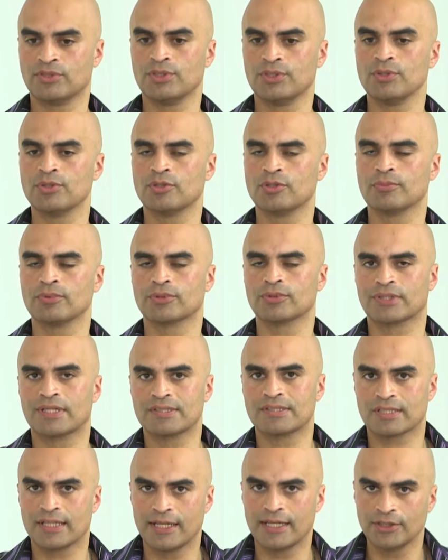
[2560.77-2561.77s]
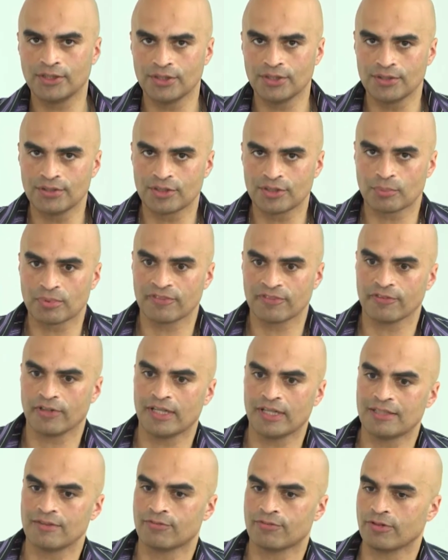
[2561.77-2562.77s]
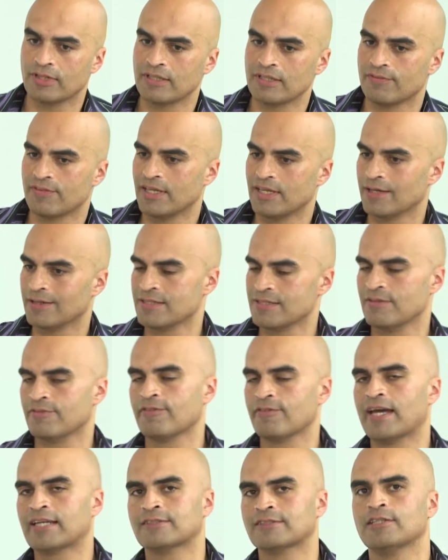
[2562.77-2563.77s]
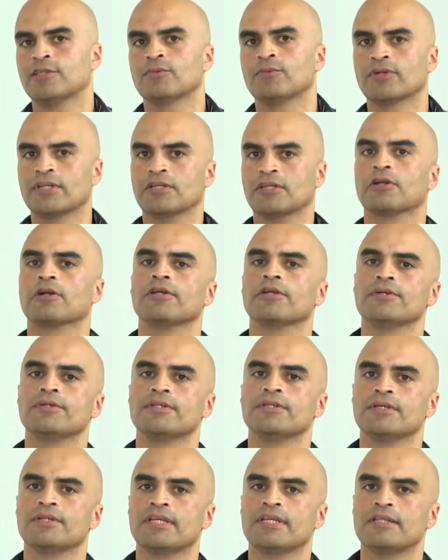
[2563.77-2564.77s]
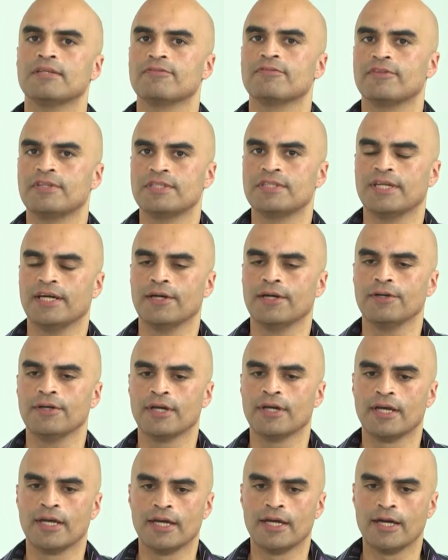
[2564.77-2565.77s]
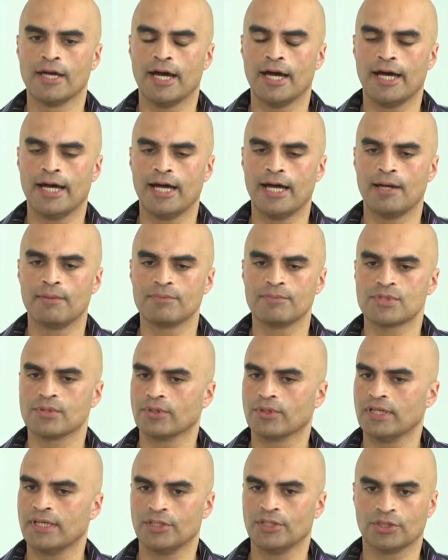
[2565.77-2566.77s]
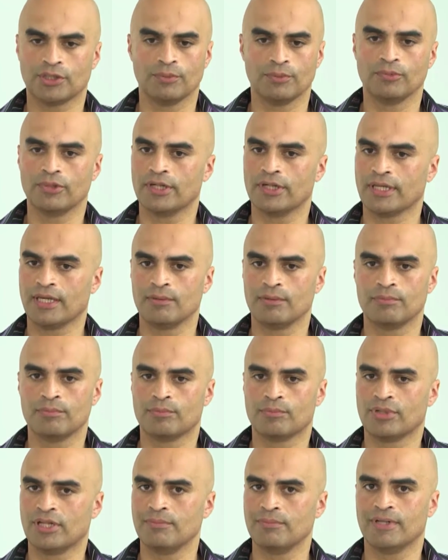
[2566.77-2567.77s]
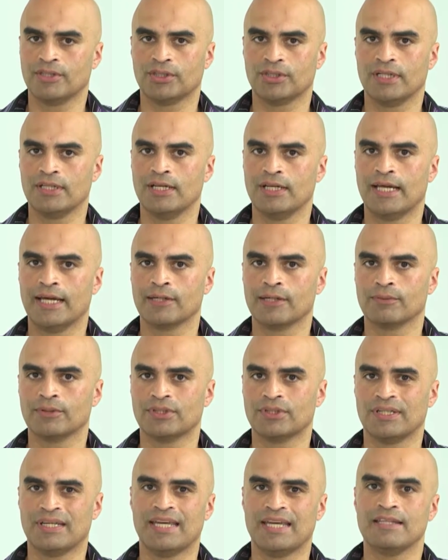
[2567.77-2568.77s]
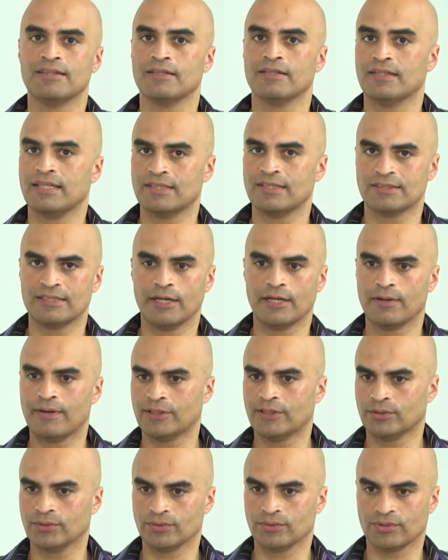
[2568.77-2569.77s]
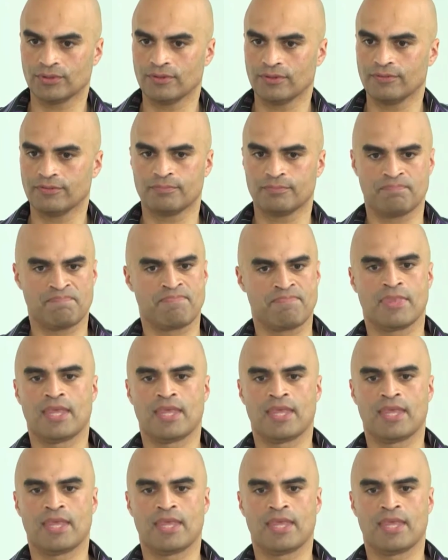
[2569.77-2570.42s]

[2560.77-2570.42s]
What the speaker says: suitable translations are provided for any of the artifacts that you want included in the video, Talking Edge can work in pretty much any language, in that there's no actual sort of